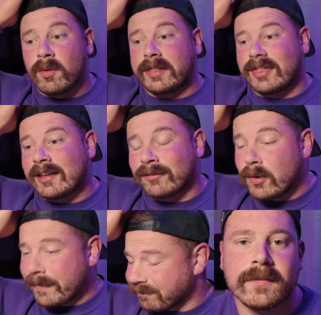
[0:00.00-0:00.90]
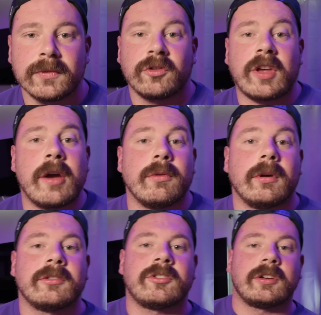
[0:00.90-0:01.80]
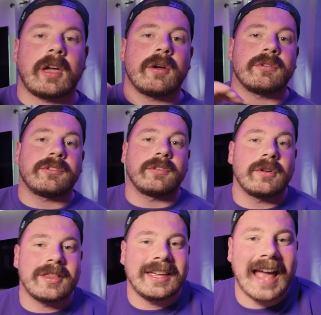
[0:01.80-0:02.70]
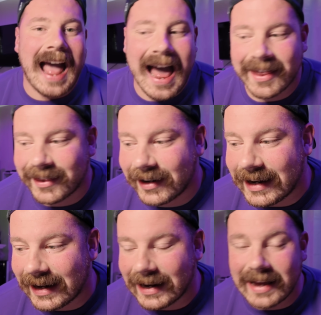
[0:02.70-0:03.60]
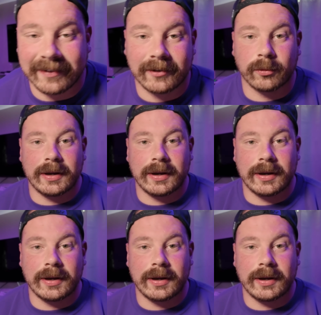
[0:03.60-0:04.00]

with this one. So to go through the athlete list,